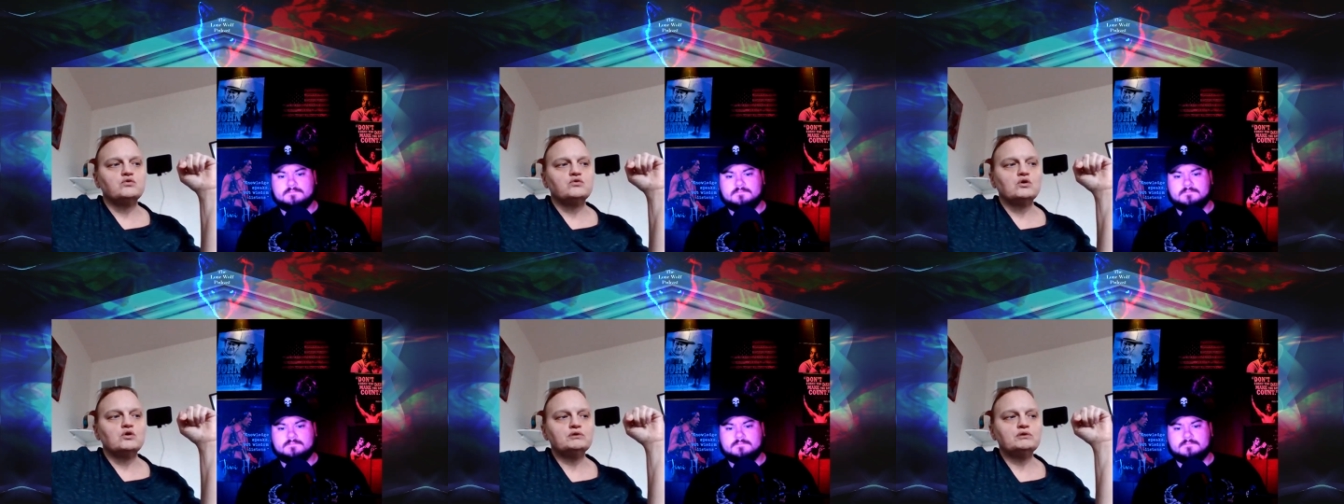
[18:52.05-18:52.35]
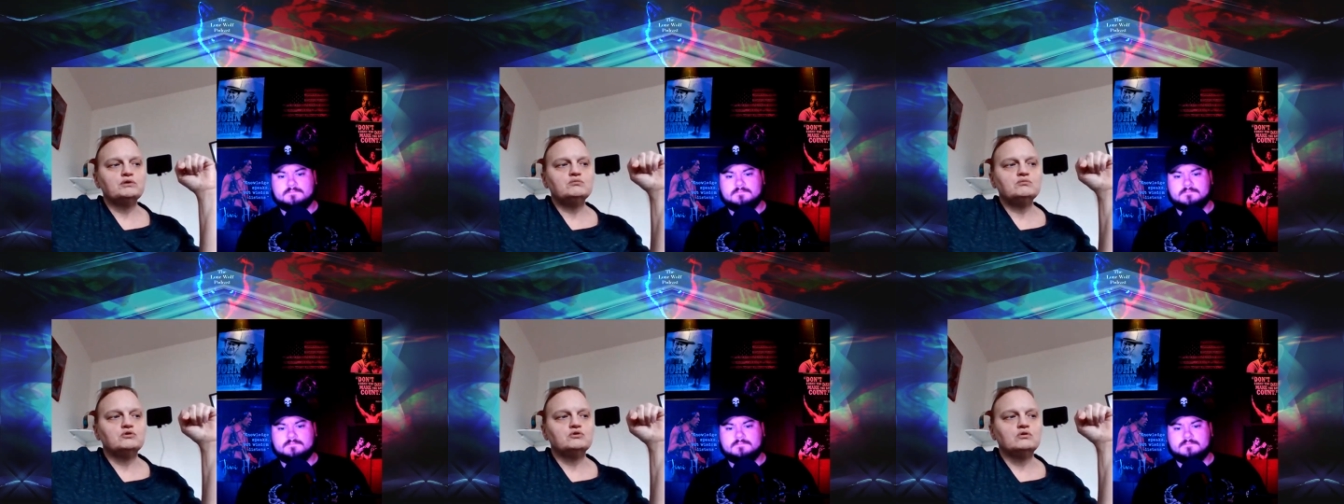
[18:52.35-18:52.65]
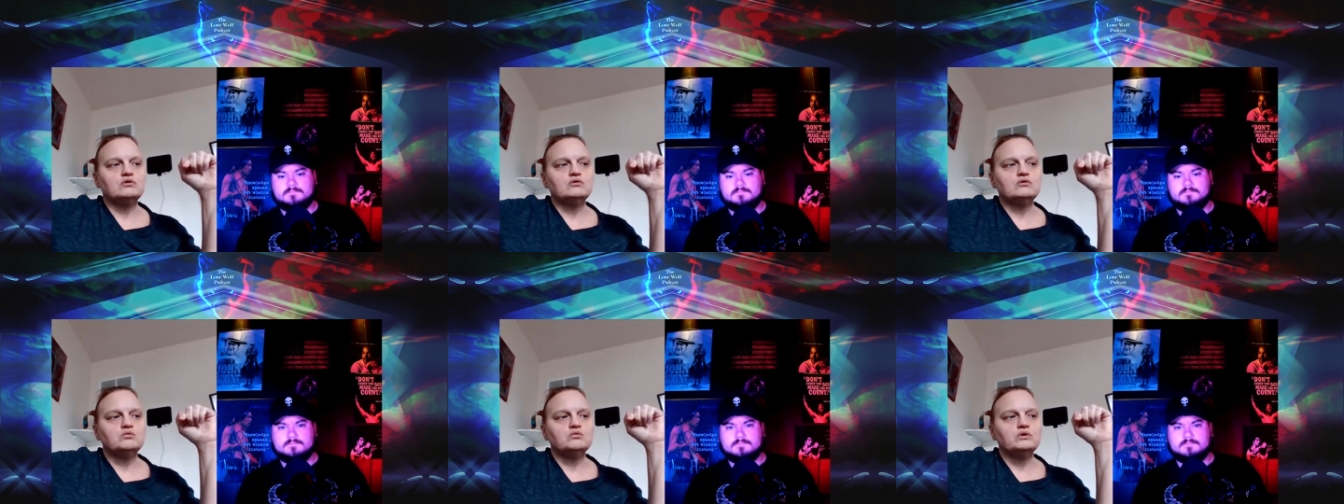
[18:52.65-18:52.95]
for
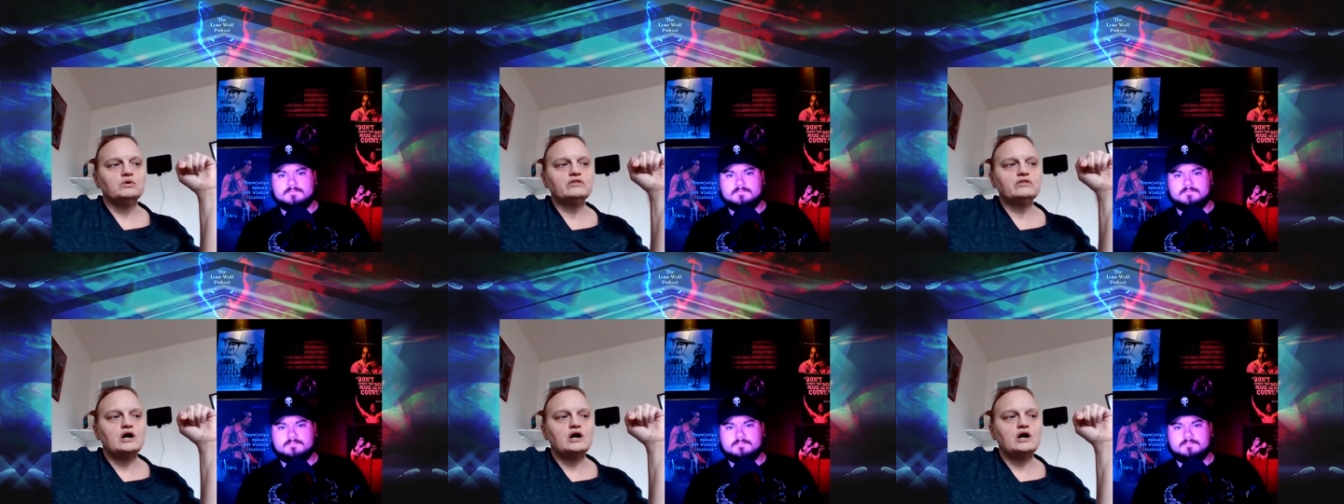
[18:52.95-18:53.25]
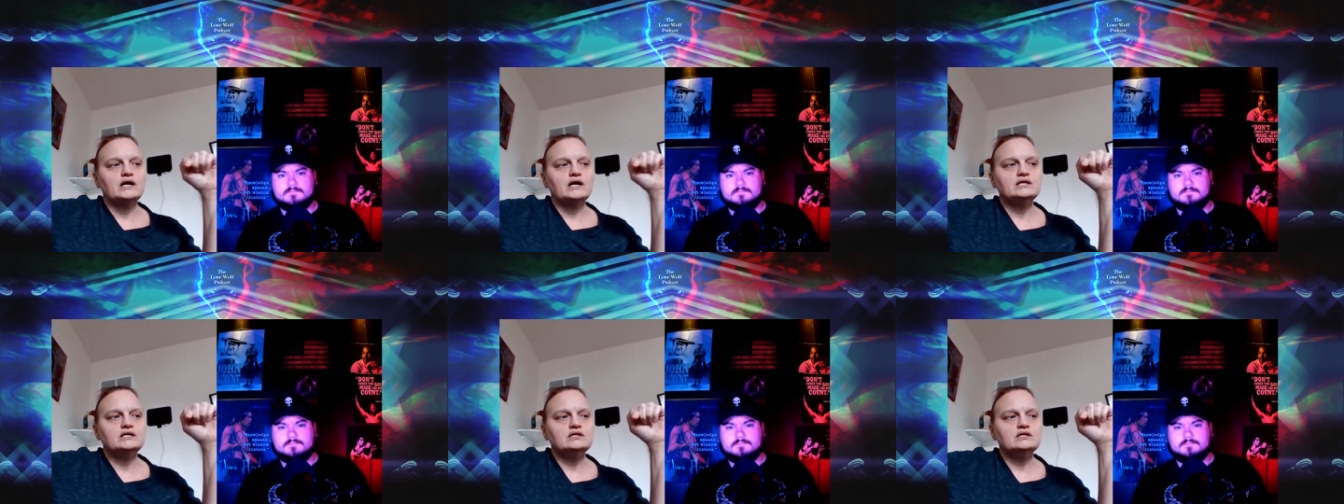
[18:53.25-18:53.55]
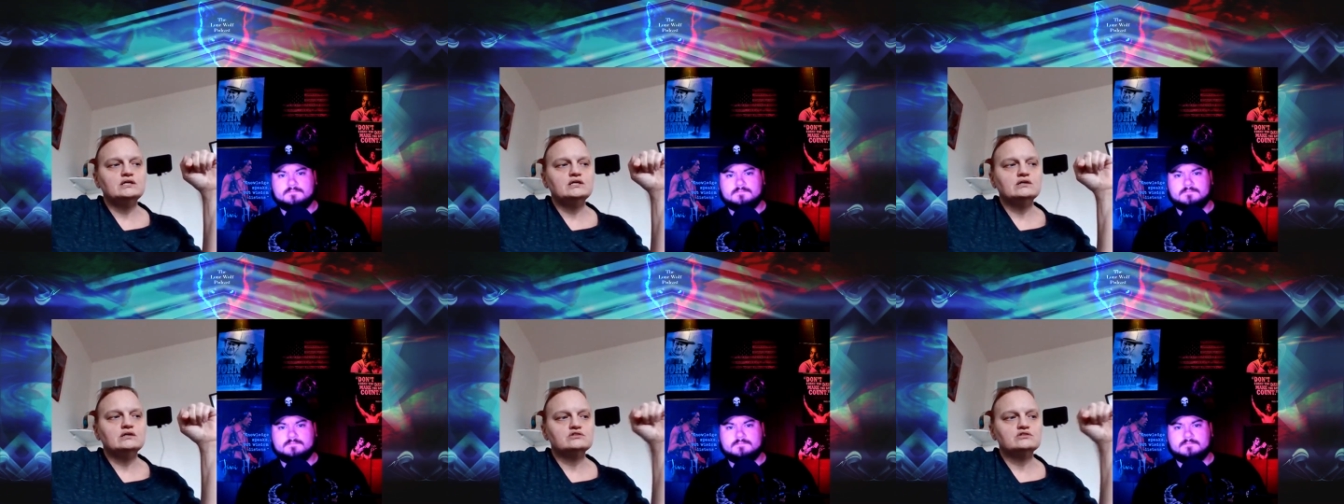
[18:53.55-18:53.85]
people with
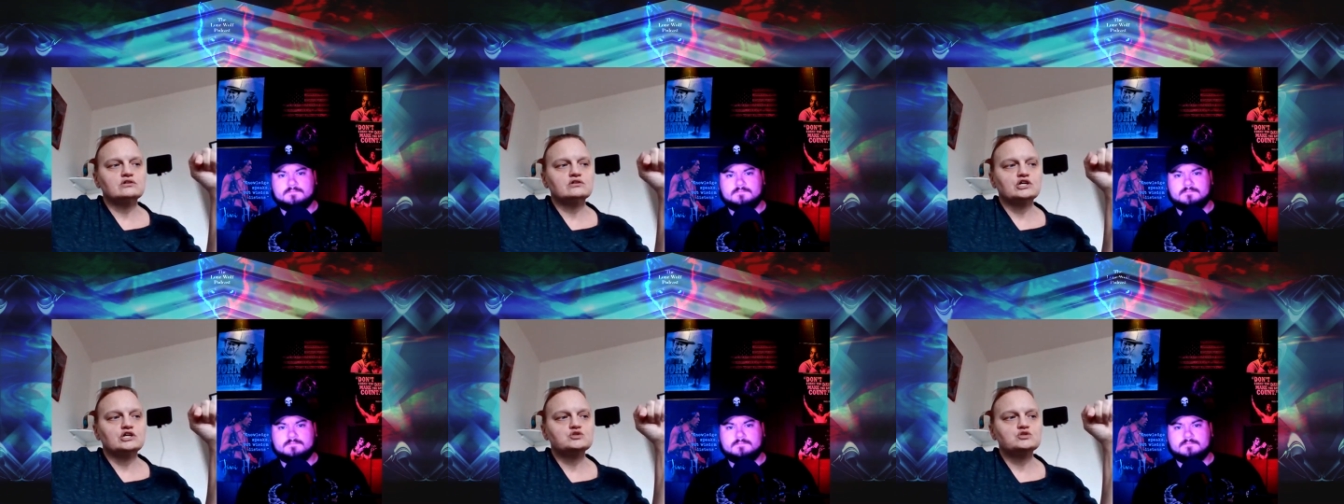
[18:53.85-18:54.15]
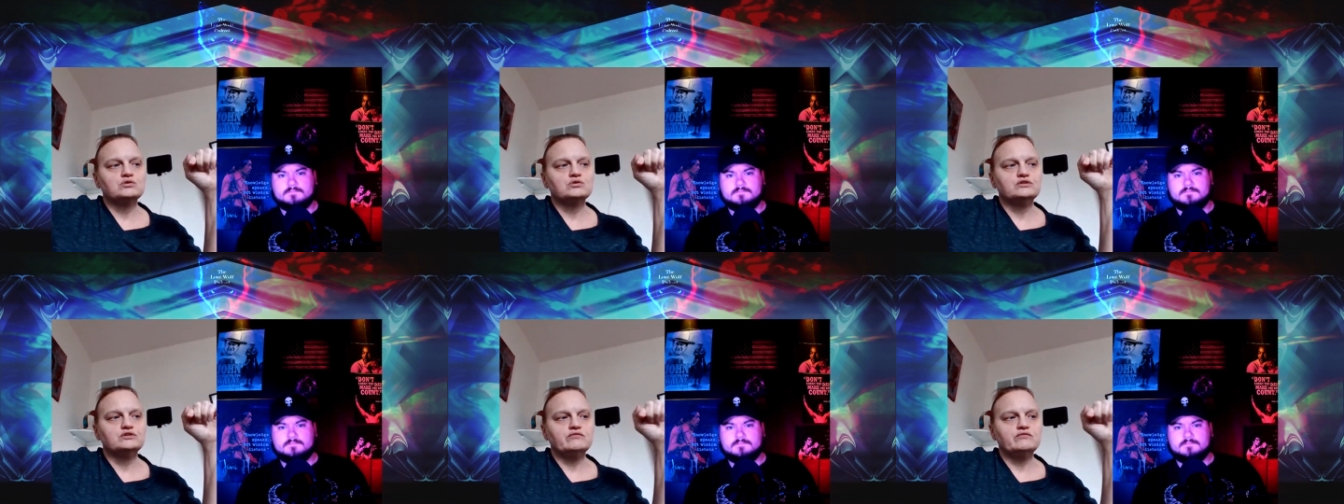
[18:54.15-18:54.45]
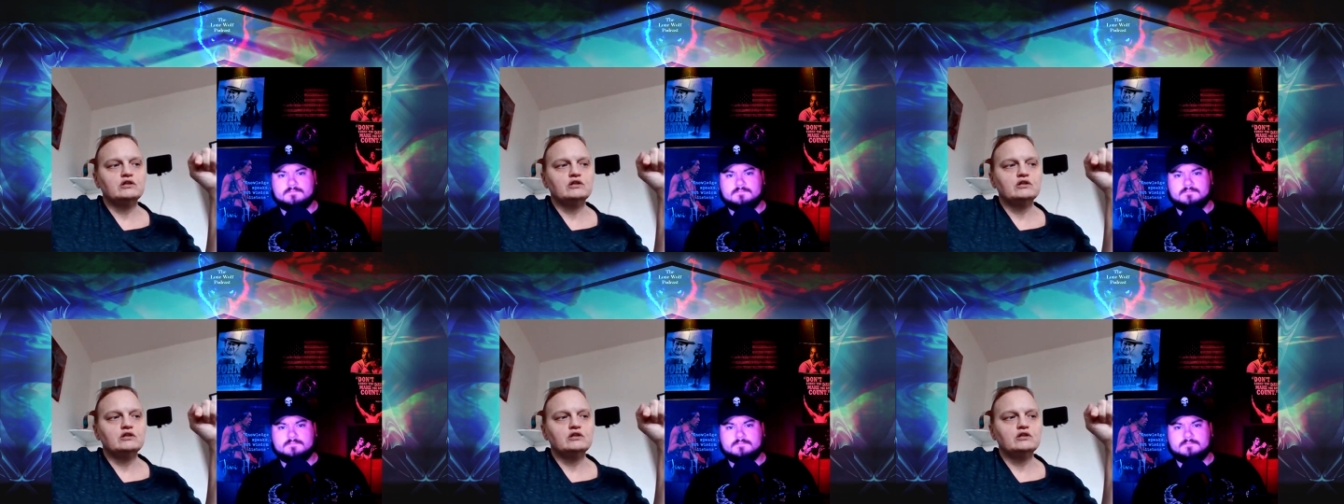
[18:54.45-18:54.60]
IDD, intellectual